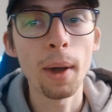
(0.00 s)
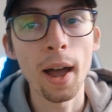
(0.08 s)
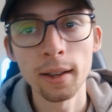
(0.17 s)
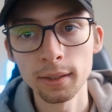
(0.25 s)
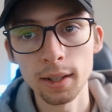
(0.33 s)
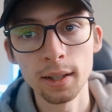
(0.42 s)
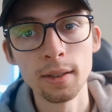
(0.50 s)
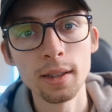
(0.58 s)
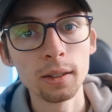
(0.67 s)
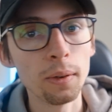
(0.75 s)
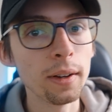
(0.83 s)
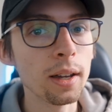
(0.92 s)
past in
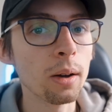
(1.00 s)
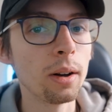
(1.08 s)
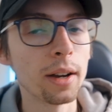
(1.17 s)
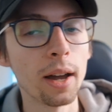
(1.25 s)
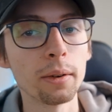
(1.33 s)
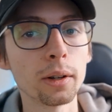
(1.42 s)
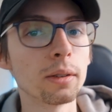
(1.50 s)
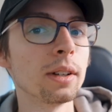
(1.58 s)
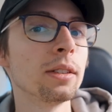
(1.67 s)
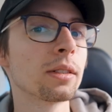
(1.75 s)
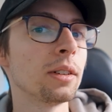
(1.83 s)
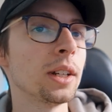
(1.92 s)
this video on how to
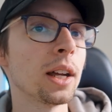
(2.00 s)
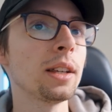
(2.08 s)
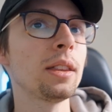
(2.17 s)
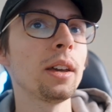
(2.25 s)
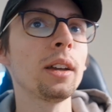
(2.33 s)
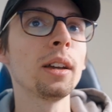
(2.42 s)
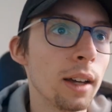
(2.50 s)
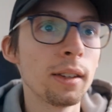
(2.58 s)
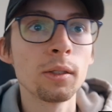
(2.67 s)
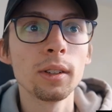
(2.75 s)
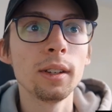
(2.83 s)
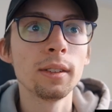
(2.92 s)
green screen anything.
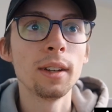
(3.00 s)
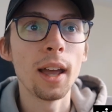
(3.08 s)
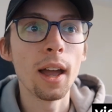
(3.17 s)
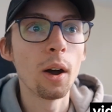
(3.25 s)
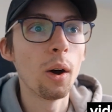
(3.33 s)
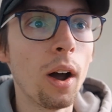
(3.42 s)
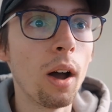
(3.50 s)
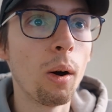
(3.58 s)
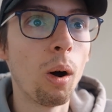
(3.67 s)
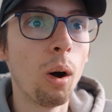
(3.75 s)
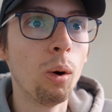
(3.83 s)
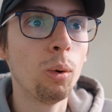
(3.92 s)
Essentially is an...
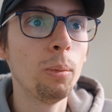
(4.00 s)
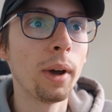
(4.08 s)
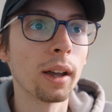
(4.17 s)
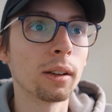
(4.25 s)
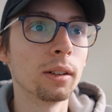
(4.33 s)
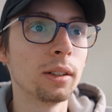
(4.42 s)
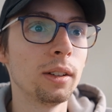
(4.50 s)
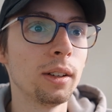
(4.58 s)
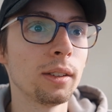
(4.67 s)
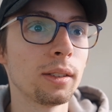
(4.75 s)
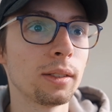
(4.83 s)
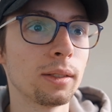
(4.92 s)
Oh my
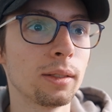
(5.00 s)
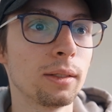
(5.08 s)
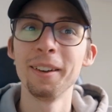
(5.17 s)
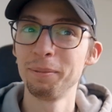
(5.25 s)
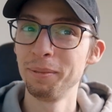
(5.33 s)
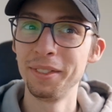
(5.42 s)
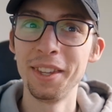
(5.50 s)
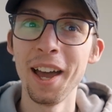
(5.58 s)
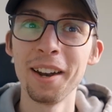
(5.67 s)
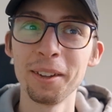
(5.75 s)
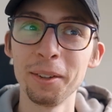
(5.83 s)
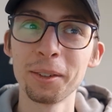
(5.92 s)
goodness.
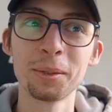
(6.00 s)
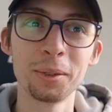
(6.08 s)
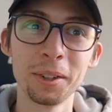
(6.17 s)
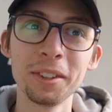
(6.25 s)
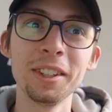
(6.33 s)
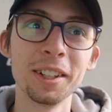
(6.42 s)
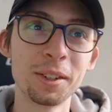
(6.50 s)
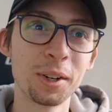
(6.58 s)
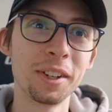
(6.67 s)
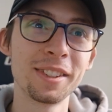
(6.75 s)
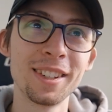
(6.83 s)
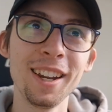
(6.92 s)
That it looks really
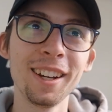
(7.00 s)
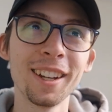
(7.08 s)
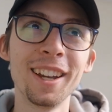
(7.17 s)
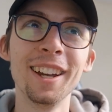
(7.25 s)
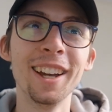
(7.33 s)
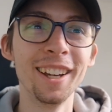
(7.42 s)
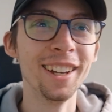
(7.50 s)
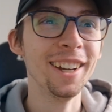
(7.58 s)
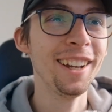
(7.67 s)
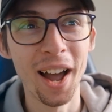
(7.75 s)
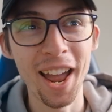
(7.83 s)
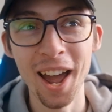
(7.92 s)
interesting.
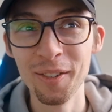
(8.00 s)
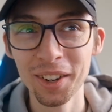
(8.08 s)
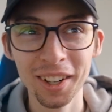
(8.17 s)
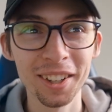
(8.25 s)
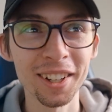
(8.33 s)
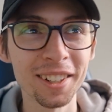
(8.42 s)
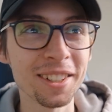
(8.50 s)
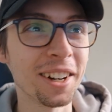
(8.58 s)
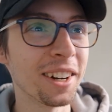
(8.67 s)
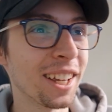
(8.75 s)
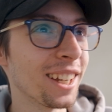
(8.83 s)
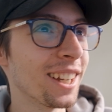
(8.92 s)
I haven't clicked
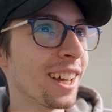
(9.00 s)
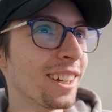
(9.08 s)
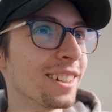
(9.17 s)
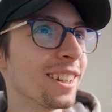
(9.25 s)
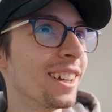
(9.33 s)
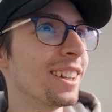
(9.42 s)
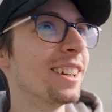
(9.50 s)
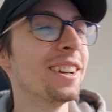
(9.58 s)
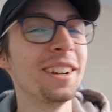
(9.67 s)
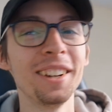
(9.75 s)
on it yet. They